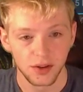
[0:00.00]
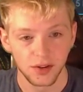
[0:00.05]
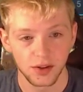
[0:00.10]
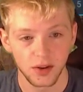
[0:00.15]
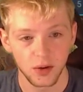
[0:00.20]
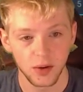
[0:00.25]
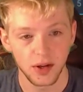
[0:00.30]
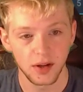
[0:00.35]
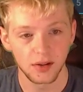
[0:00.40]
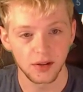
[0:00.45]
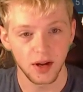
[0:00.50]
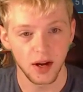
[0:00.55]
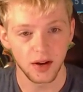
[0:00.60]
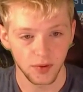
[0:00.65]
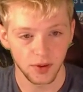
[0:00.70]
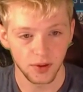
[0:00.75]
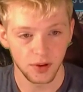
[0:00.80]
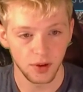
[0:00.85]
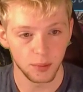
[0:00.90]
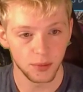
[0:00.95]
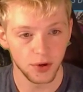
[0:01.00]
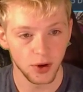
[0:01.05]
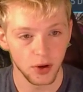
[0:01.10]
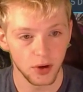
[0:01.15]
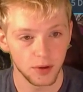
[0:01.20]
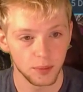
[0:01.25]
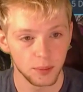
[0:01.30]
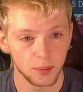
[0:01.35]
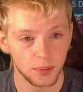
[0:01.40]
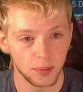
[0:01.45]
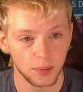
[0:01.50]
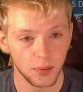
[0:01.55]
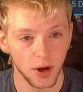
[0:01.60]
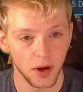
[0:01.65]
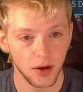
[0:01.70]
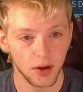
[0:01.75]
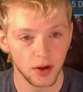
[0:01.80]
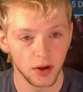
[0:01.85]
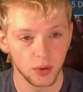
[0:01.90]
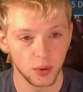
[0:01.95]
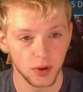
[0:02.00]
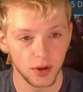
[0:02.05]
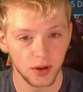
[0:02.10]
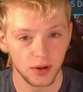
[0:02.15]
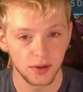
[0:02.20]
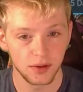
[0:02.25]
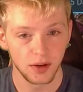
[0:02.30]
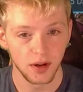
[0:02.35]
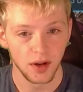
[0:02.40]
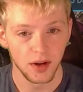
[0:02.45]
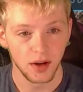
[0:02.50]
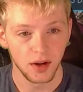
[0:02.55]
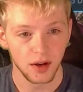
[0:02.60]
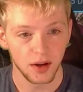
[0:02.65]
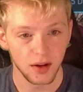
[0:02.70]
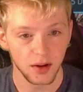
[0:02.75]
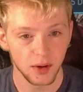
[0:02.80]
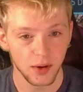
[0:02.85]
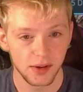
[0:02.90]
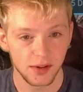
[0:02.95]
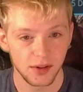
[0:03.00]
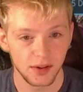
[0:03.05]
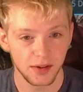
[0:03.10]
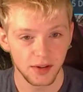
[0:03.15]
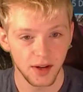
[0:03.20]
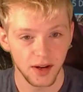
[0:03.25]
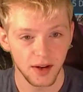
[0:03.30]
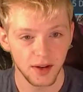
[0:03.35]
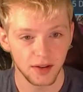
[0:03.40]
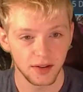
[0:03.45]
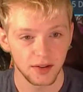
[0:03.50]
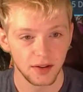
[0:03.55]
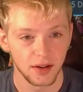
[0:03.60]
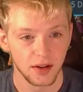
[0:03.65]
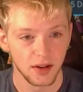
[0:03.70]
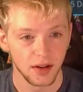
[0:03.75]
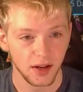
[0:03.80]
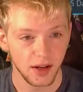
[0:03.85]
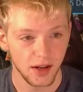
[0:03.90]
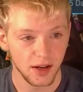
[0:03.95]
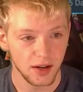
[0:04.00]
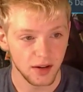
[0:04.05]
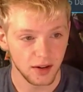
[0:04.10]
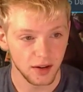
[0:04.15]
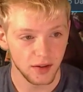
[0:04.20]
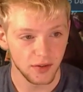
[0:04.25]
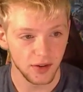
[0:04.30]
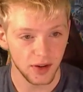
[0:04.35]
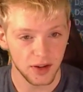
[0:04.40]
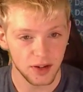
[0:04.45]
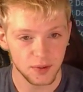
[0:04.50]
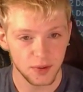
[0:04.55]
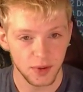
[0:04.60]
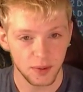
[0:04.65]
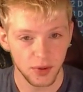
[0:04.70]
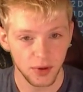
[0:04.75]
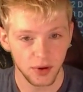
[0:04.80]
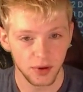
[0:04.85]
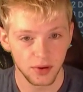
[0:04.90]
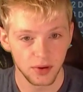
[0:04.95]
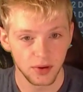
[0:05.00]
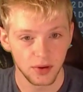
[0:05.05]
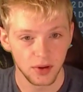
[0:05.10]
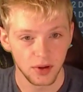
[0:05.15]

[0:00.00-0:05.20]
So he's got some turn increases attack, and gives HP burn.